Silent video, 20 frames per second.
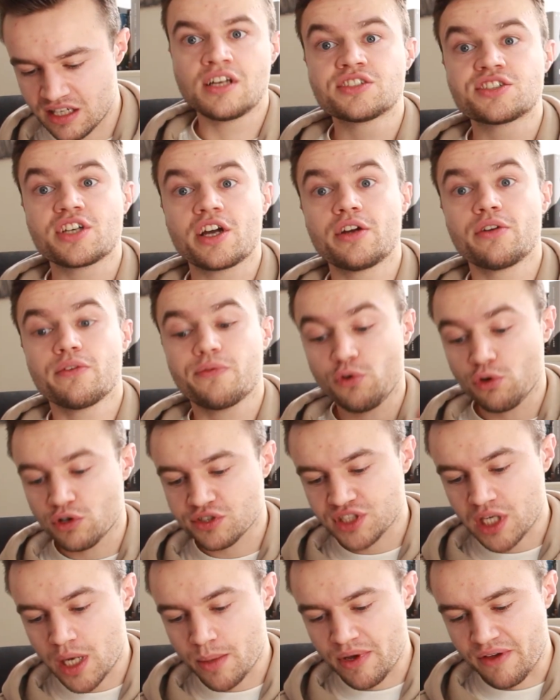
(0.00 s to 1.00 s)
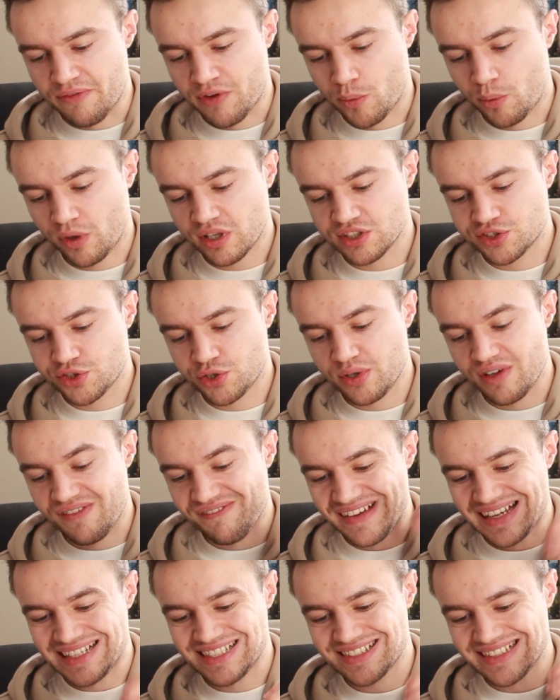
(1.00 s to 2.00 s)
So for example, if I wanted to
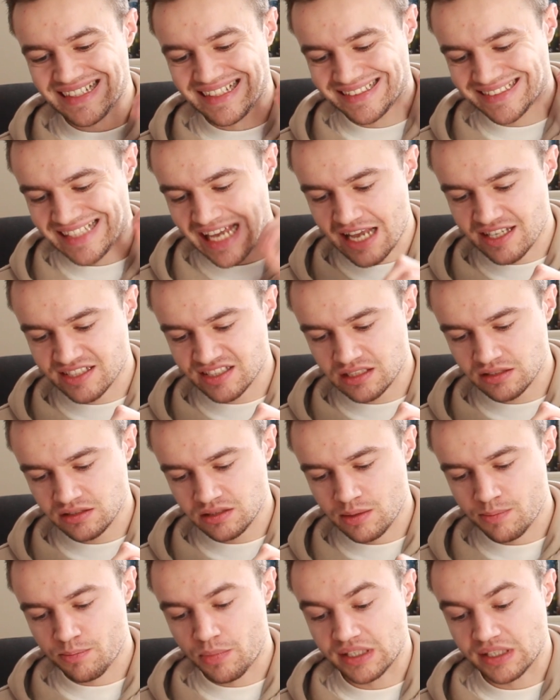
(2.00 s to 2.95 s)
invest in Tesla,